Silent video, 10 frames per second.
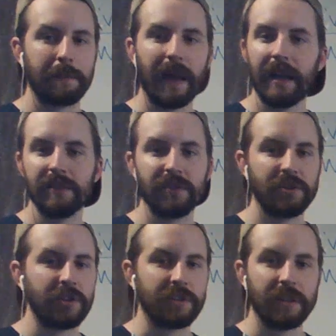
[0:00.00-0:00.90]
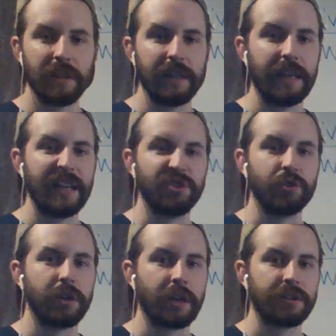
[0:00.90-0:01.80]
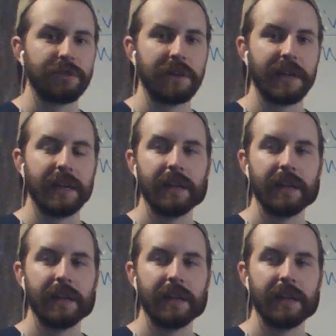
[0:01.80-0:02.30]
past just an introductory,